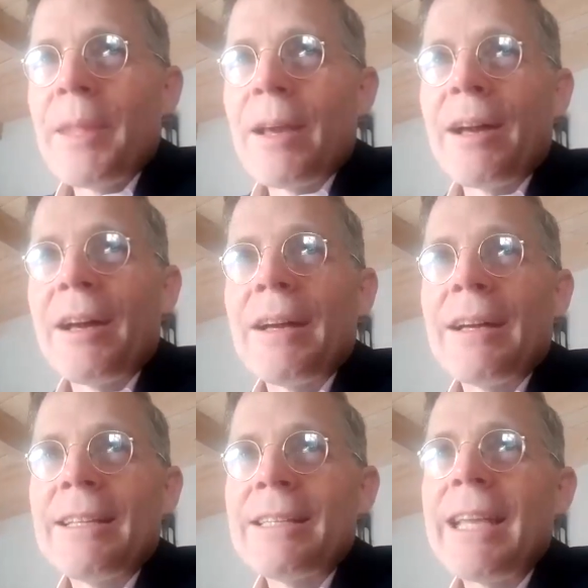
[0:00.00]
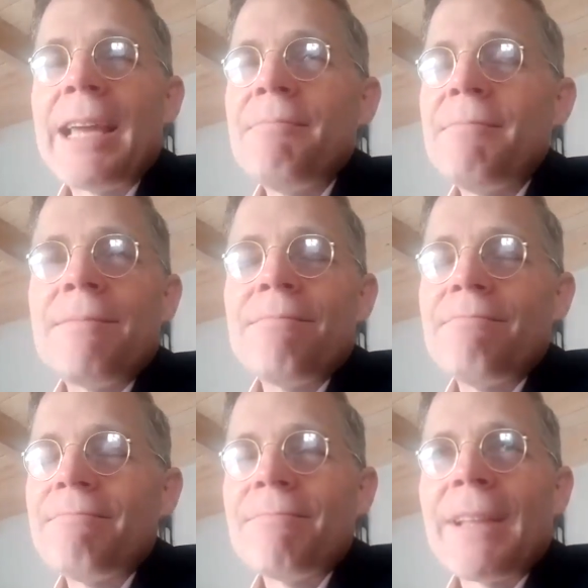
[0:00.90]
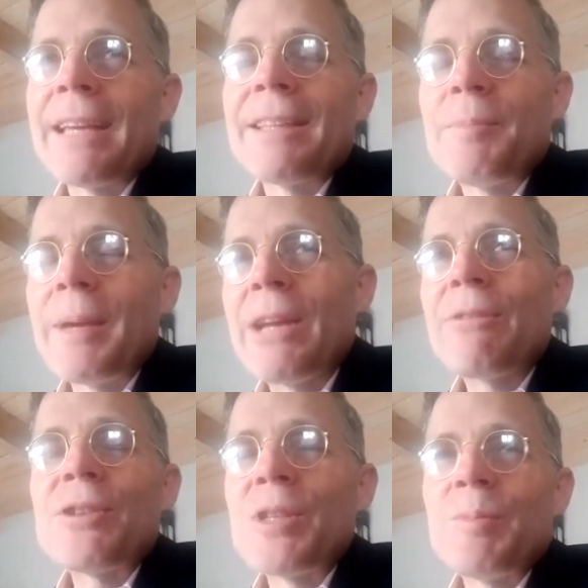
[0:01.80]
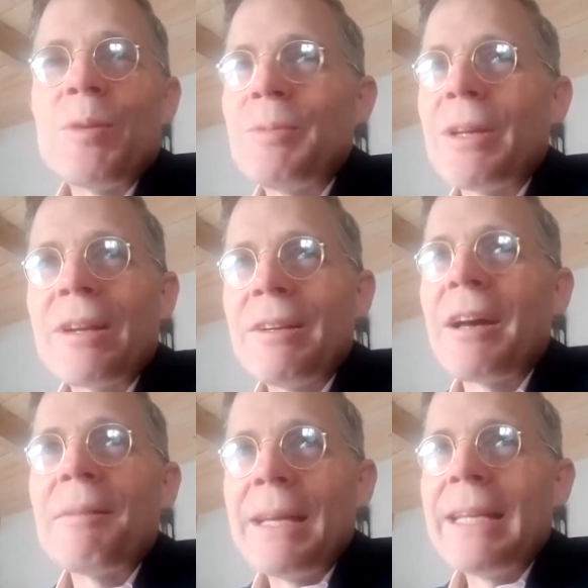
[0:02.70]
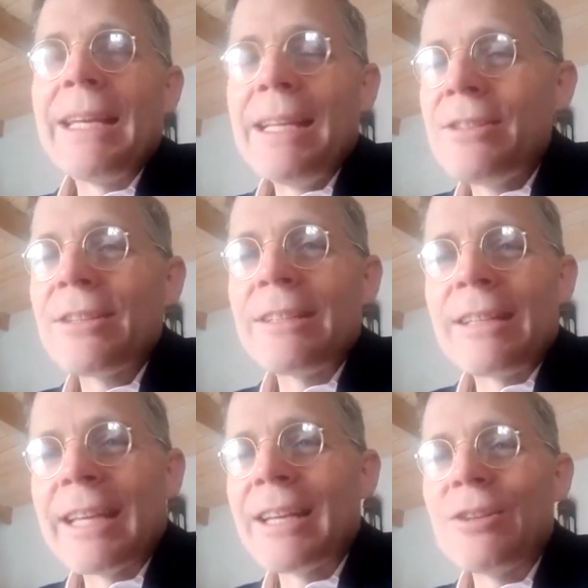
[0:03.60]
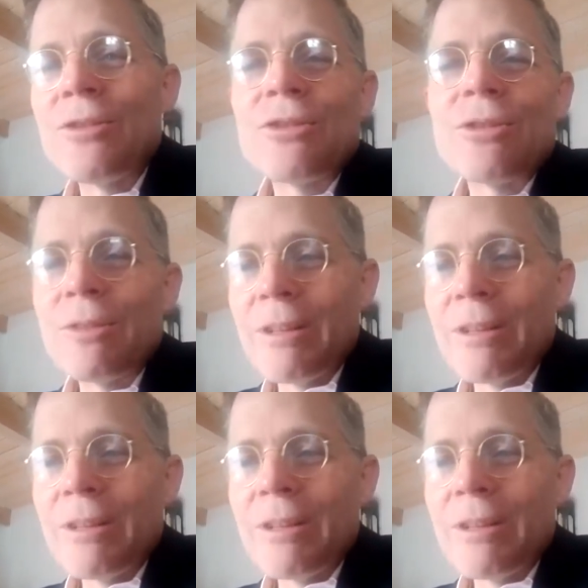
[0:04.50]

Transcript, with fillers: Uh, the same like the pancreas is pooped out and not making insulin like it used to.